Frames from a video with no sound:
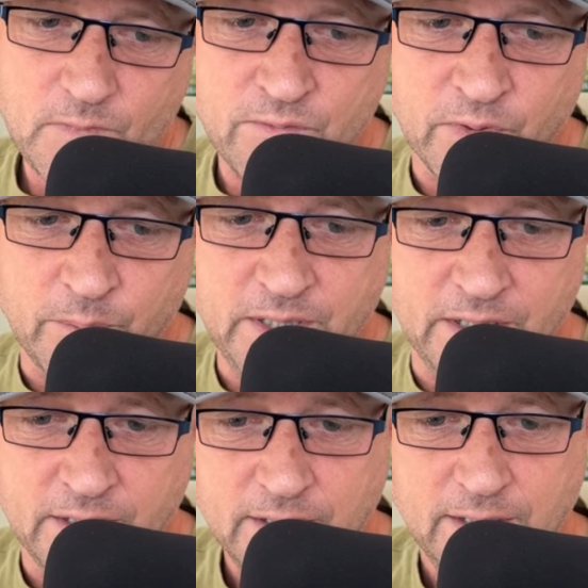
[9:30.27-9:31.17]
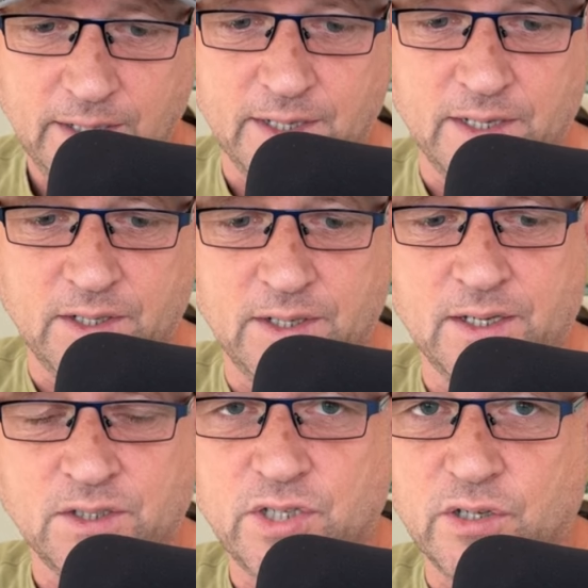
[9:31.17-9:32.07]
For me, uh,
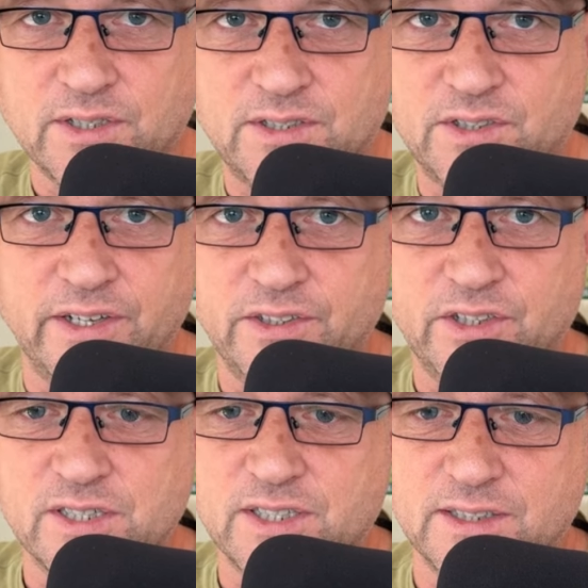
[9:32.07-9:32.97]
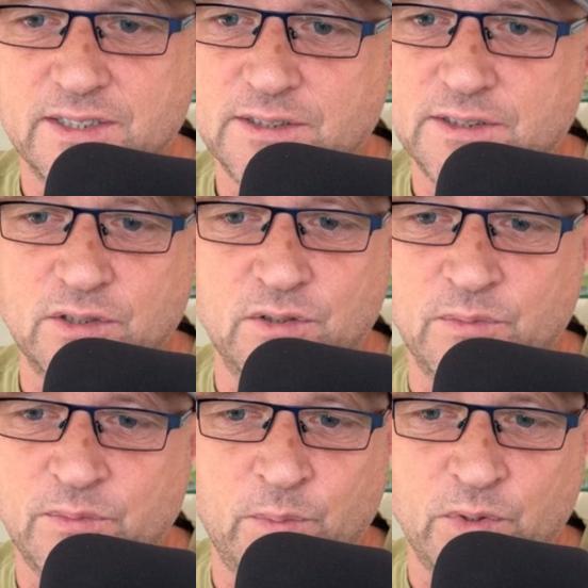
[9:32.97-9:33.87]
until it's done and dusted, you
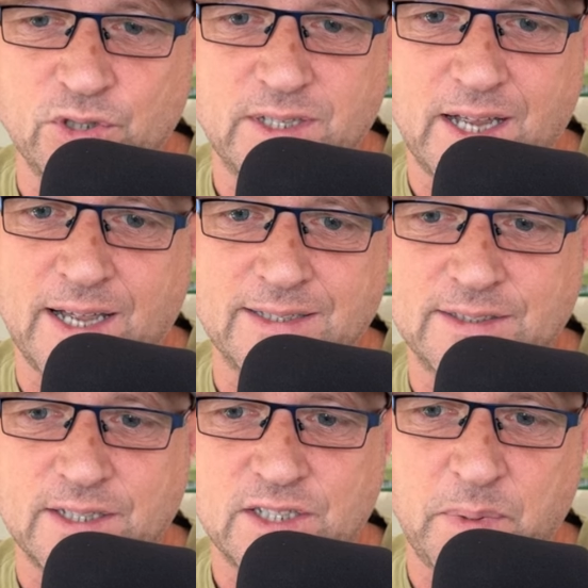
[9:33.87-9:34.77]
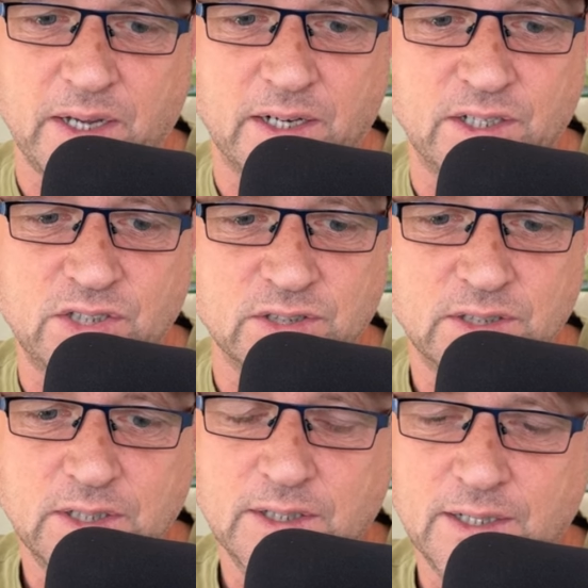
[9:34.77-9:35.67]
know, we're just adding to the speculation.
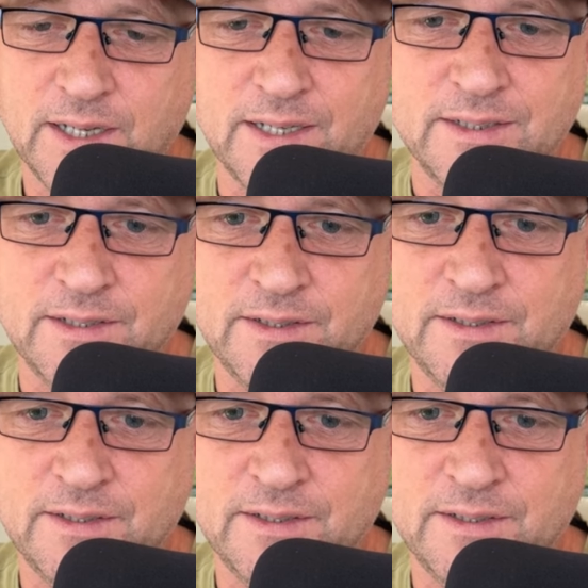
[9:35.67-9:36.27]
And uh,